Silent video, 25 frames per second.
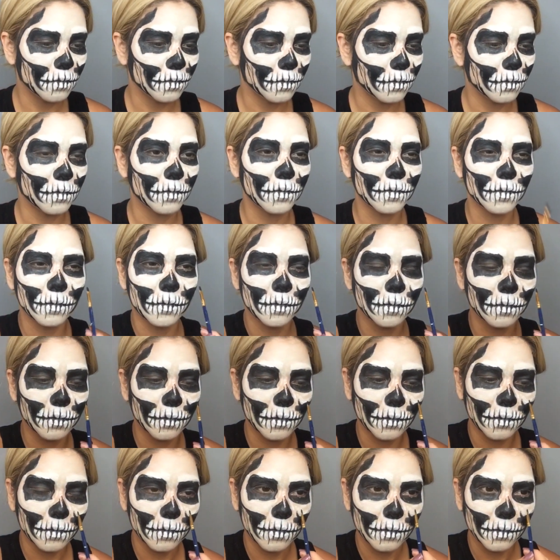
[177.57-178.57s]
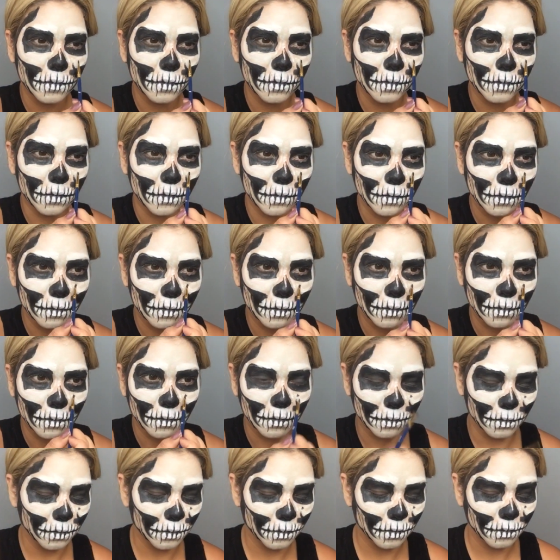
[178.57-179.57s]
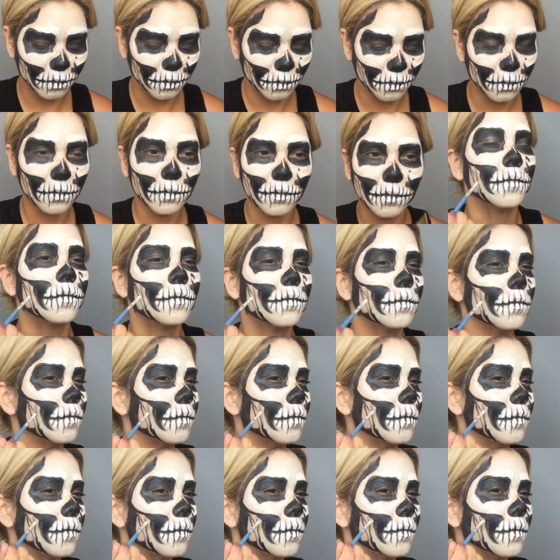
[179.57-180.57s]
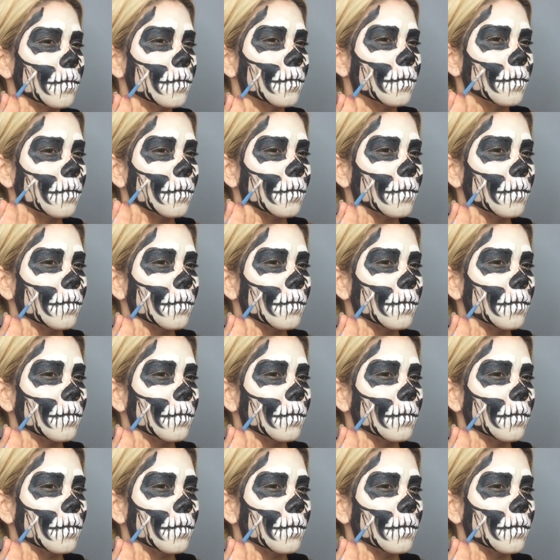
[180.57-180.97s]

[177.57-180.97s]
that were connecting the jaw to the actual